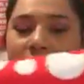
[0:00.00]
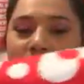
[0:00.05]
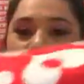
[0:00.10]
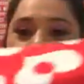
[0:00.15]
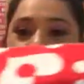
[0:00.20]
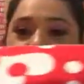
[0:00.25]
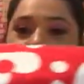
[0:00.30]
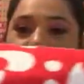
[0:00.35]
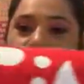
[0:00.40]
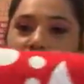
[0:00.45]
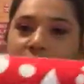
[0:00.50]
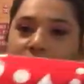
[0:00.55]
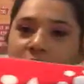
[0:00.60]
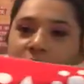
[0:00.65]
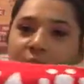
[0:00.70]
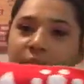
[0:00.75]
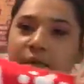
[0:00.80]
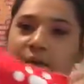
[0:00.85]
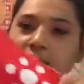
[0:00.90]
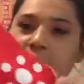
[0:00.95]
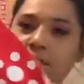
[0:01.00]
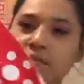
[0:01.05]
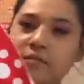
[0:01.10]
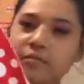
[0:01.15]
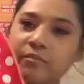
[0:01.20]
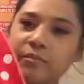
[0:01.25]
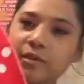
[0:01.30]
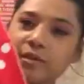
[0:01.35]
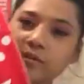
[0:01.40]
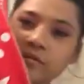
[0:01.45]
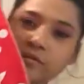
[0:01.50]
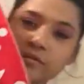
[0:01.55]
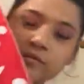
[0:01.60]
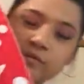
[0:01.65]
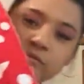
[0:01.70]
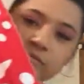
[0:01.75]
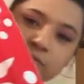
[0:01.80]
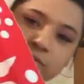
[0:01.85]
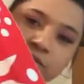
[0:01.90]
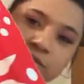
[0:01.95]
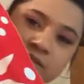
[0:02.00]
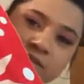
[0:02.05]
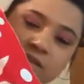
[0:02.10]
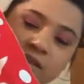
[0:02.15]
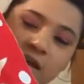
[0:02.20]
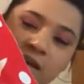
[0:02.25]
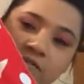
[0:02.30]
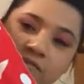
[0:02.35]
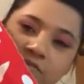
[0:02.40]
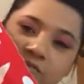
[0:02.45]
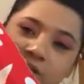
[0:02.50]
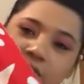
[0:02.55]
it's cut right in the middle, which is not